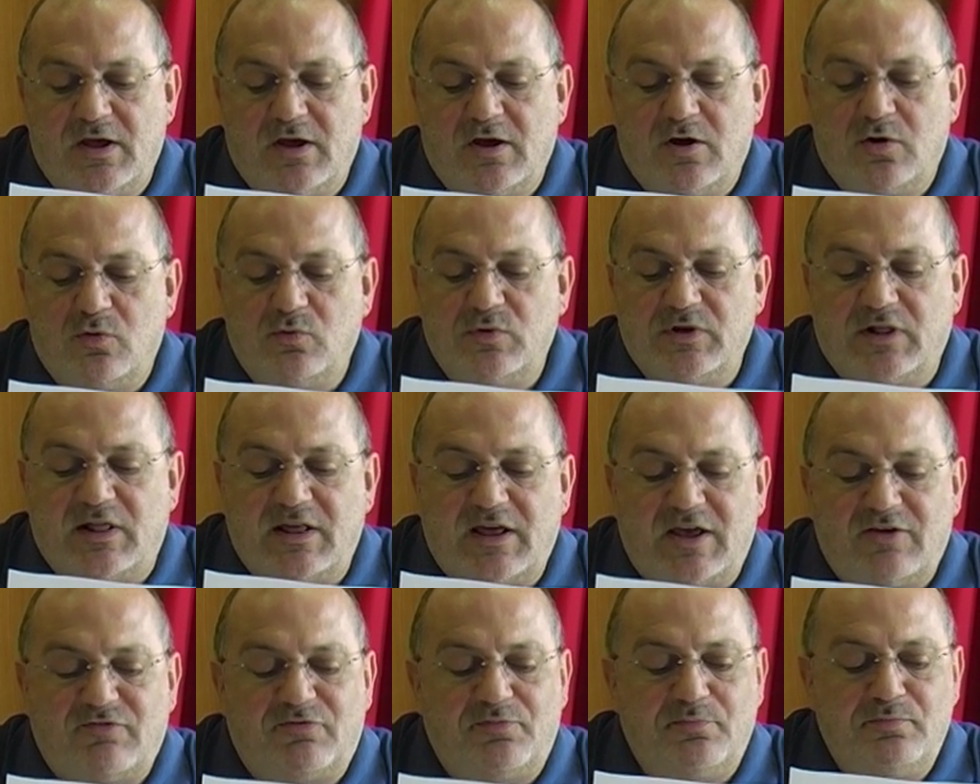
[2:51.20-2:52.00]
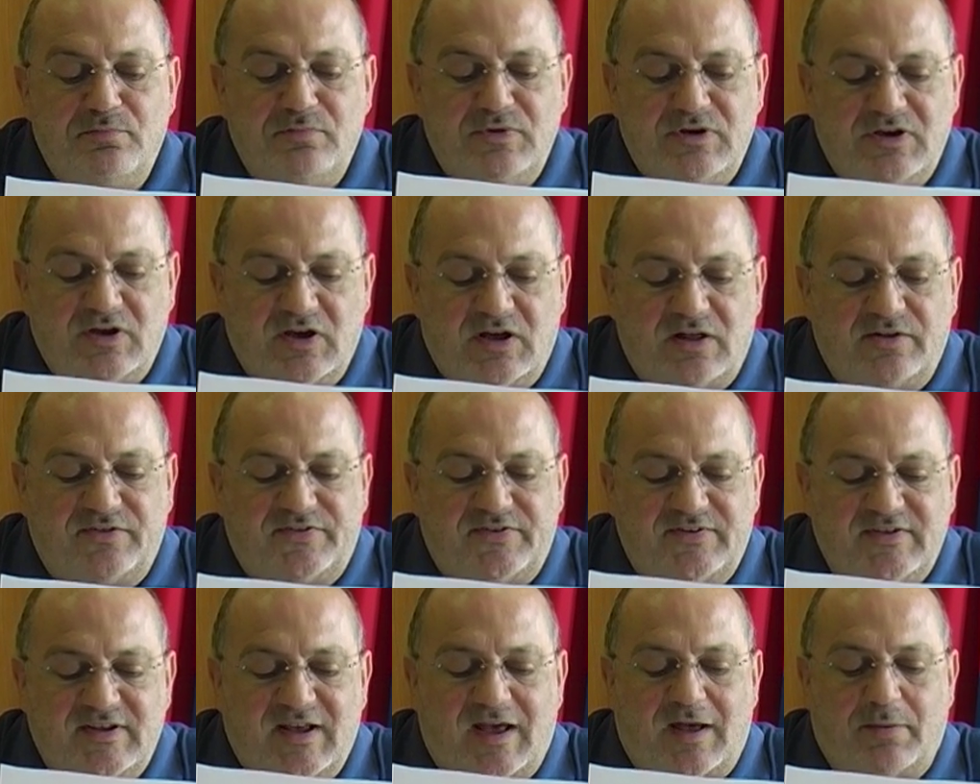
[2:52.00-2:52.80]
will have Miguel
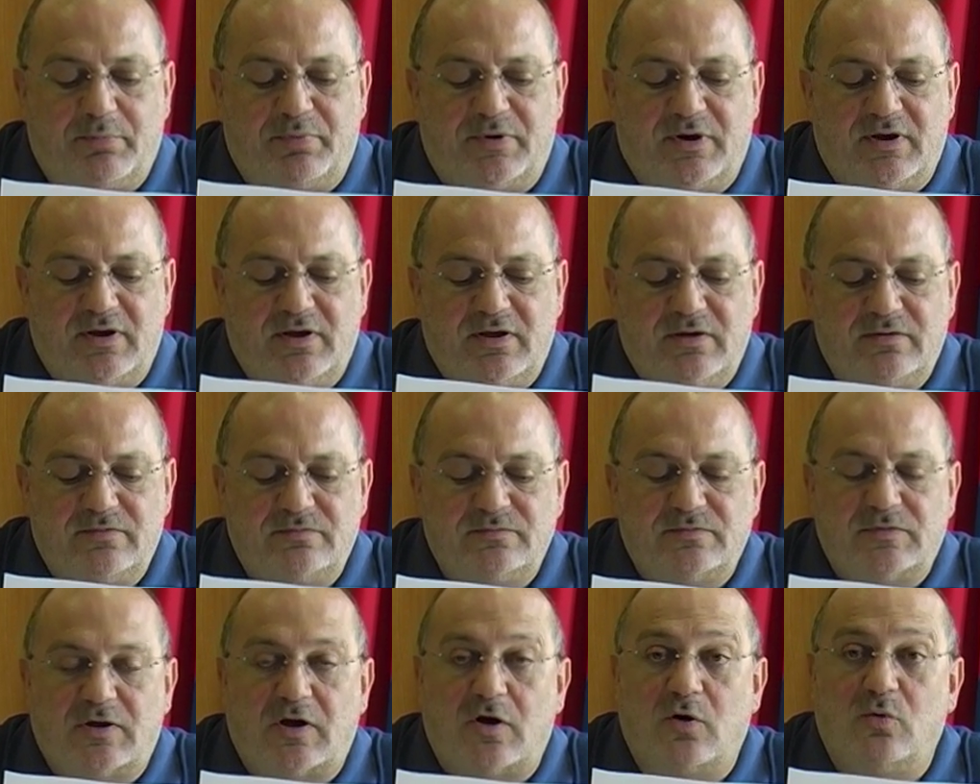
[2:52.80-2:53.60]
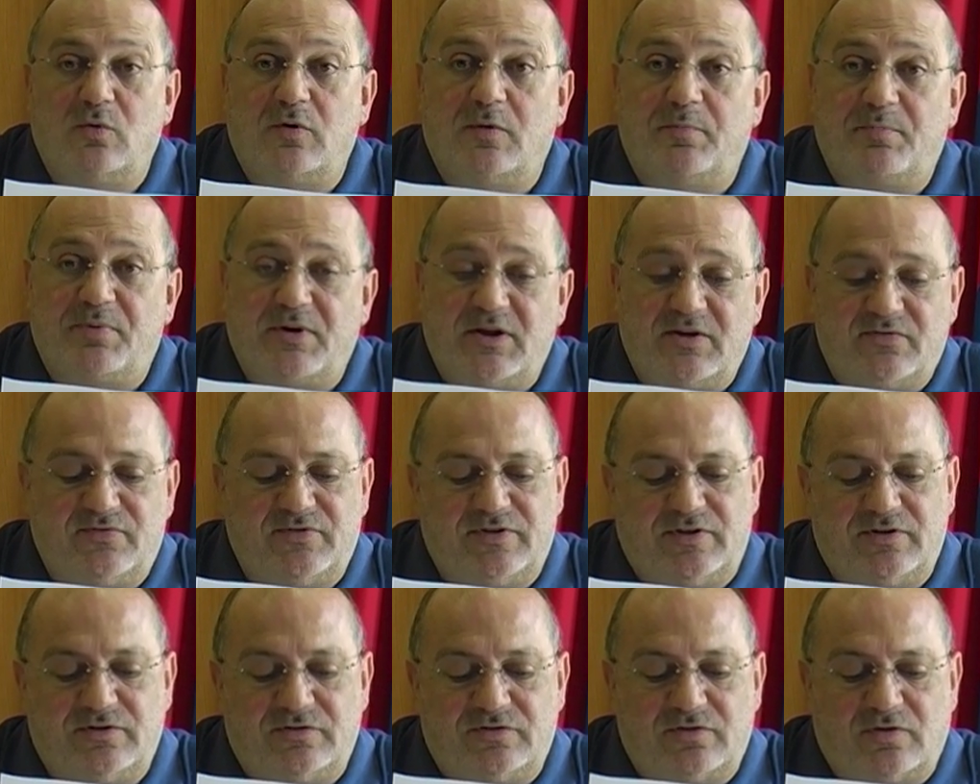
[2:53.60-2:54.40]
Seabra, our
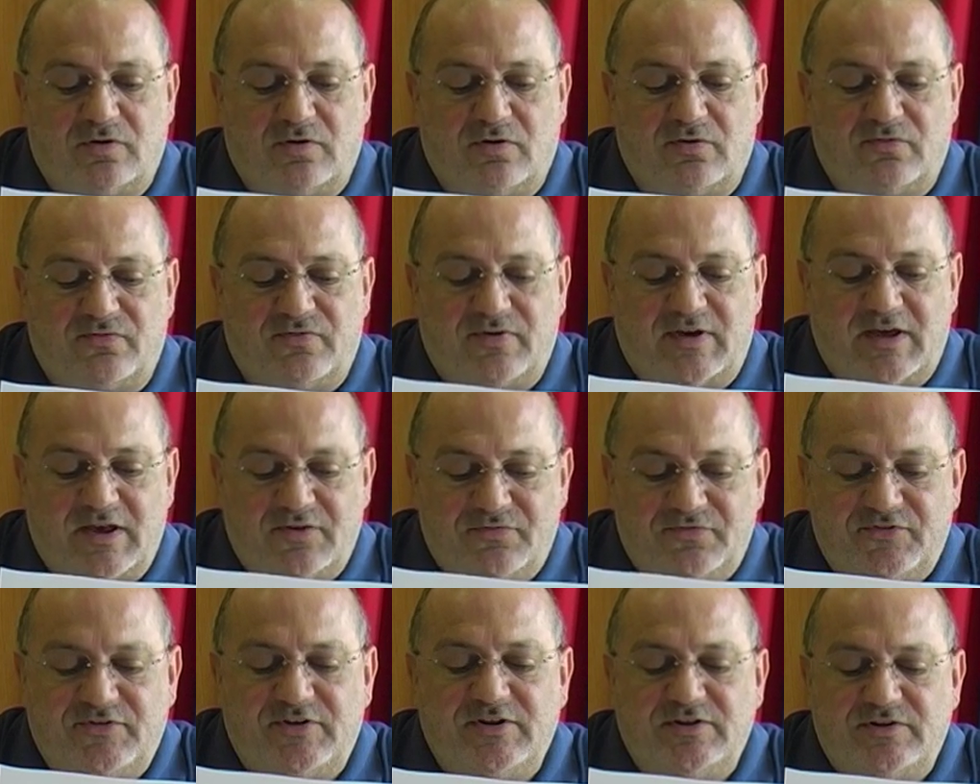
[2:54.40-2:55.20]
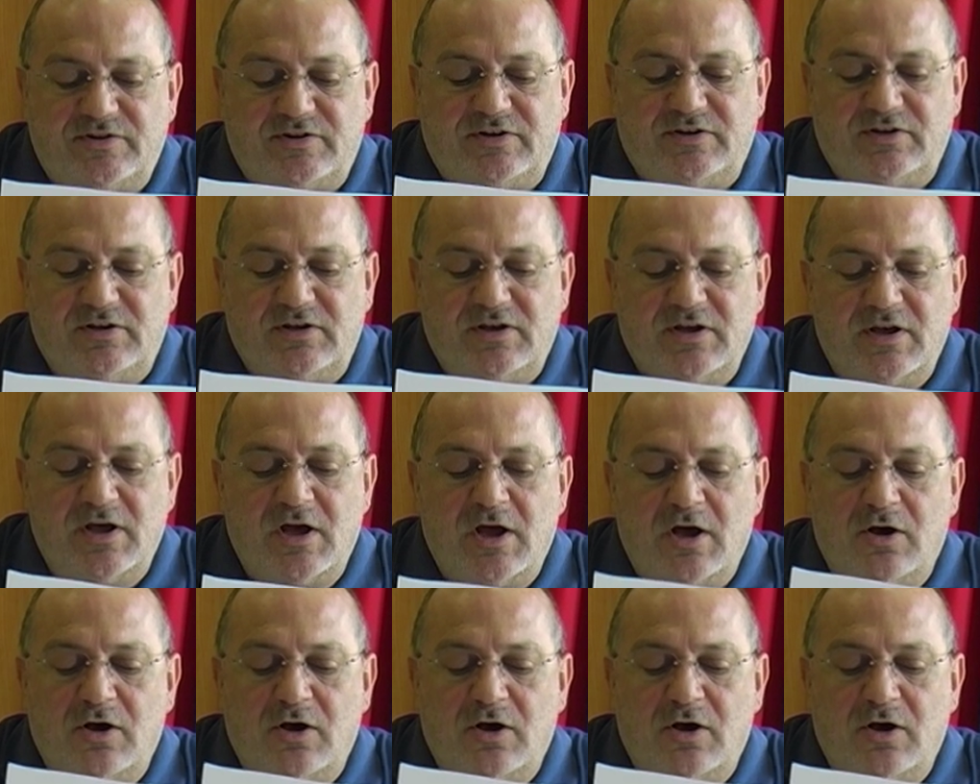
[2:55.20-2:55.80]
president of FCT,